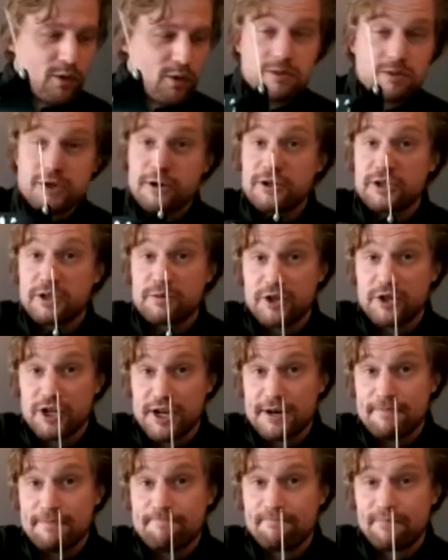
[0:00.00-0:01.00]
Wimshurst
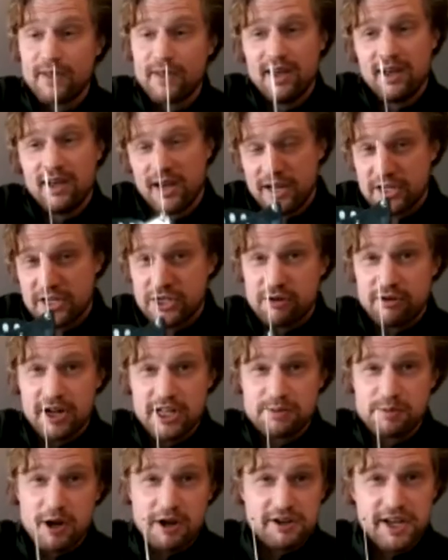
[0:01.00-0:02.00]
machine. It just
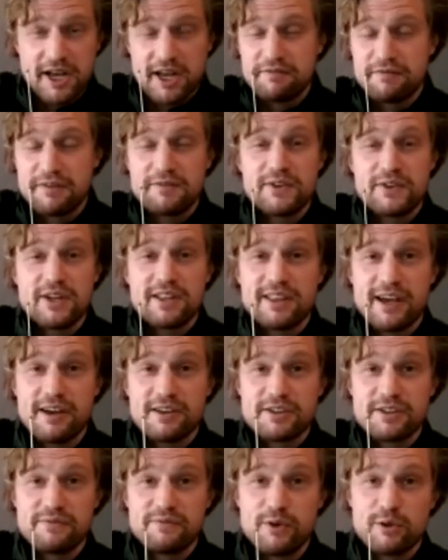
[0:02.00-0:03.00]
creates about 10,
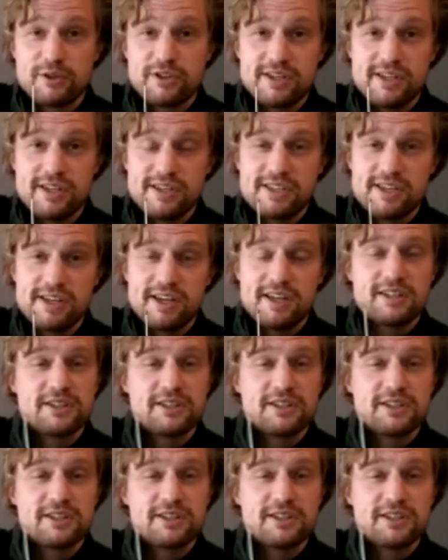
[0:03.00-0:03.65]
15,000 volts DC.